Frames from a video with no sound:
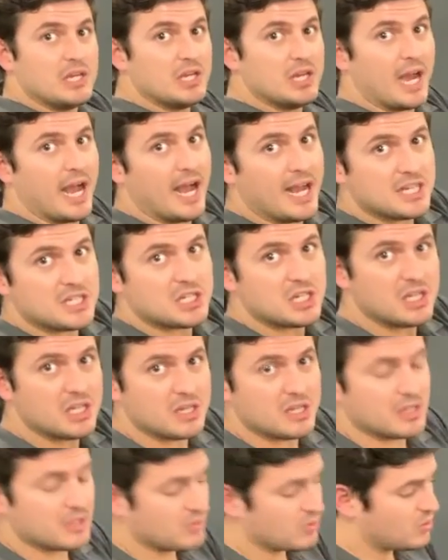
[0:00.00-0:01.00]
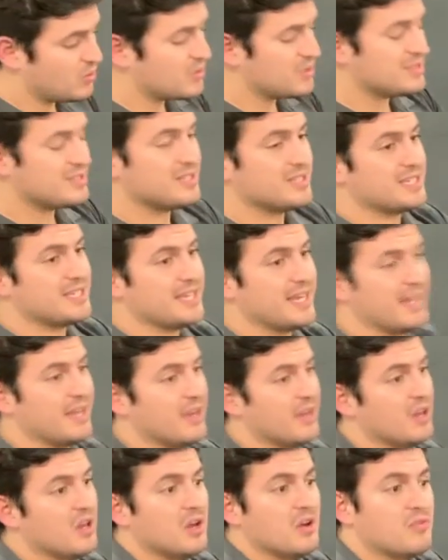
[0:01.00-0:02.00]
You actually, in order to
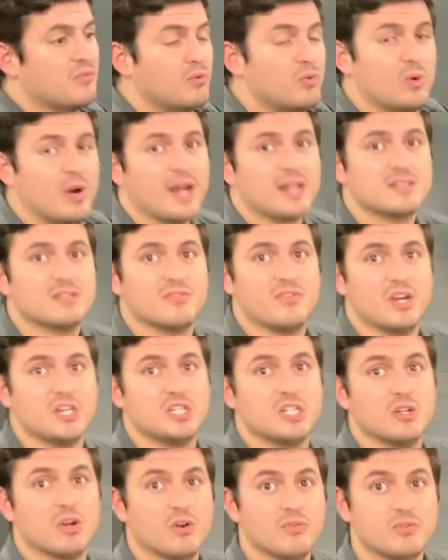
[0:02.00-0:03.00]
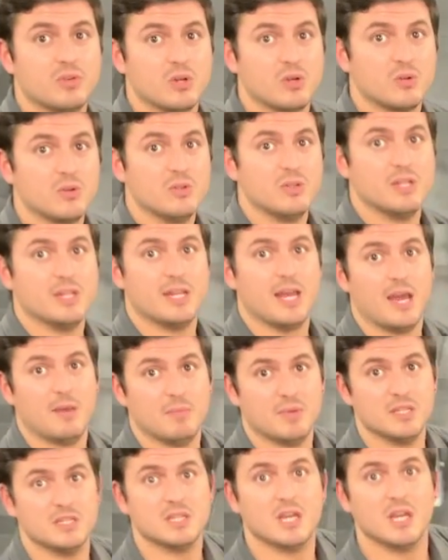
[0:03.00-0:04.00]
get full activation of your glute and
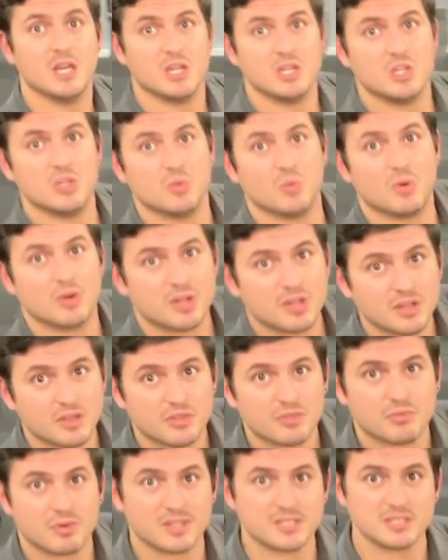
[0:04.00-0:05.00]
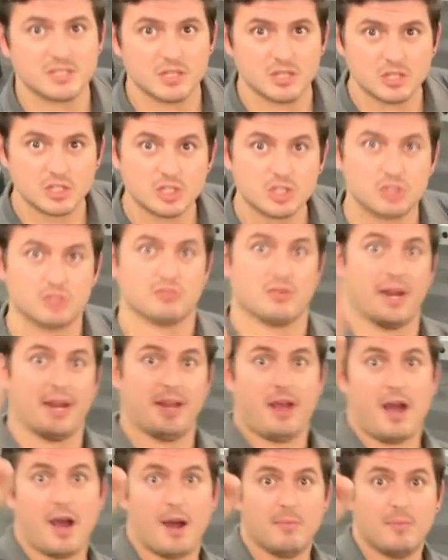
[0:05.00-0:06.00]
hammies, you want to thrust it straight
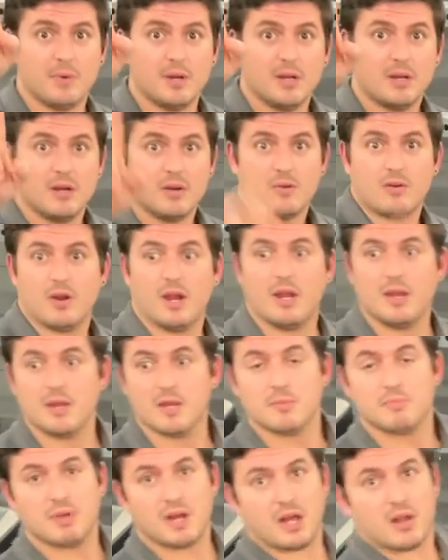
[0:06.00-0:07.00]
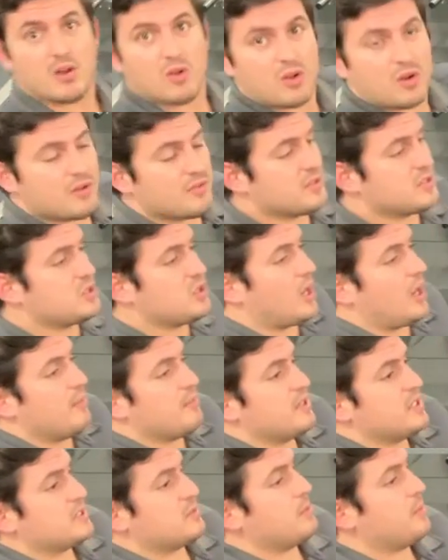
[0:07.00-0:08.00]
up, right? But a lot of the
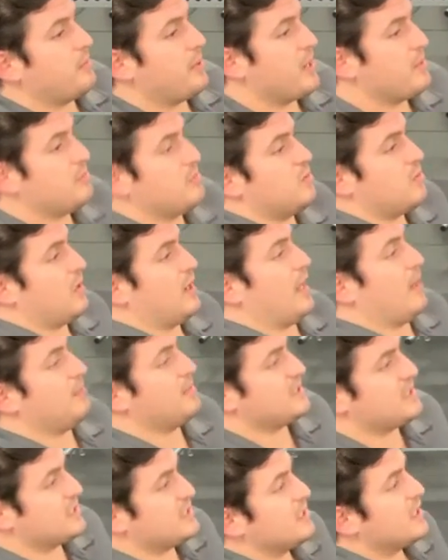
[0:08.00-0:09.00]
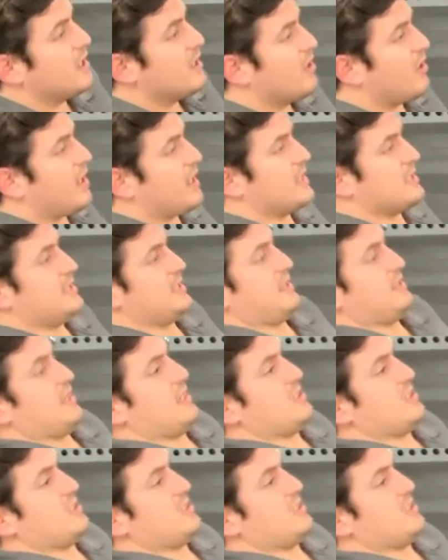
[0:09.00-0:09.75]
time is people, what happens is, like I said, they